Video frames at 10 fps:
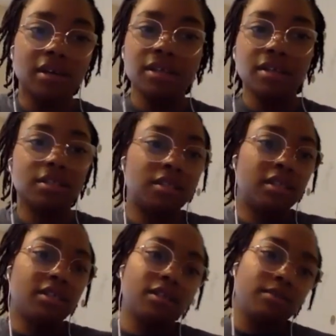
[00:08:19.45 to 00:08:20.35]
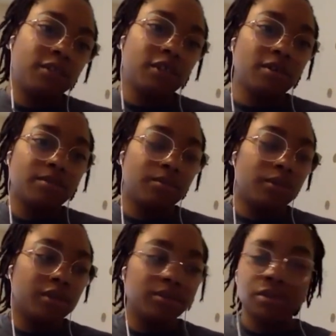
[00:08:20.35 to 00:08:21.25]
And then just take the next step.
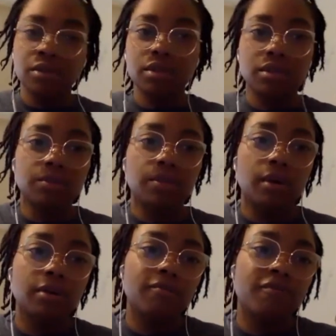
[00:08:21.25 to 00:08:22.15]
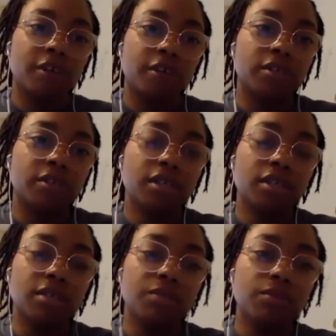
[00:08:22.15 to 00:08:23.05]
But totally do one first and
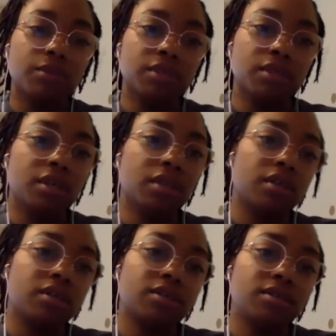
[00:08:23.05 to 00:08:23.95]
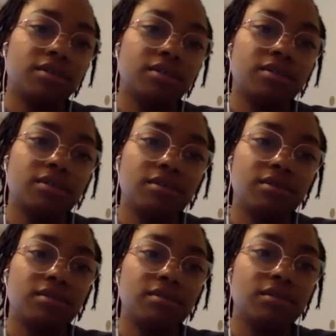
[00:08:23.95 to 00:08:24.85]
then move on to the other.
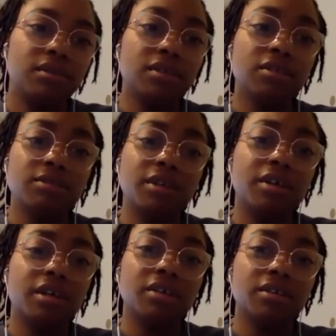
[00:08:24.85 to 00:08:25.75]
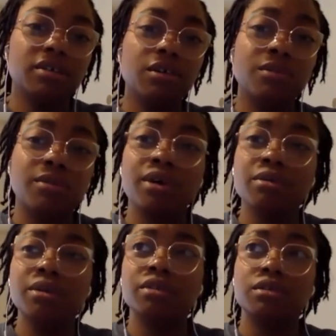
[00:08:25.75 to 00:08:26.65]
It is very
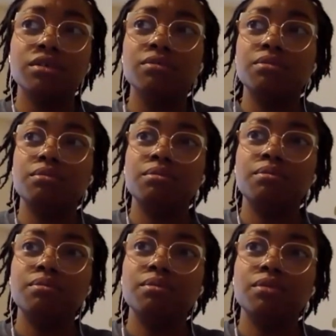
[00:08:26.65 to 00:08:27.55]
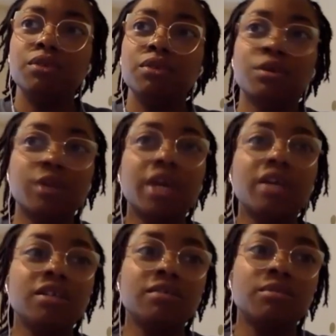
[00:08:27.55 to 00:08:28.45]
overwhelming to
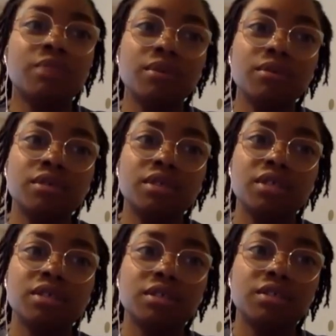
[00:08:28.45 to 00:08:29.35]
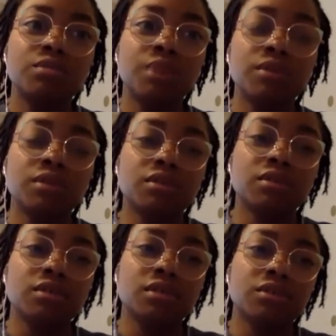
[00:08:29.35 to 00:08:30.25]
create different posts and then to post it
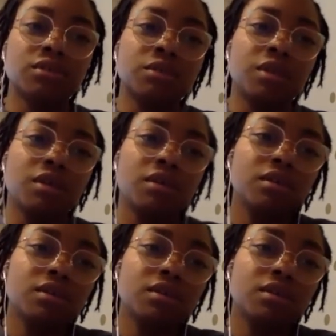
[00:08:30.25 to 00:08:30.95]
on social media.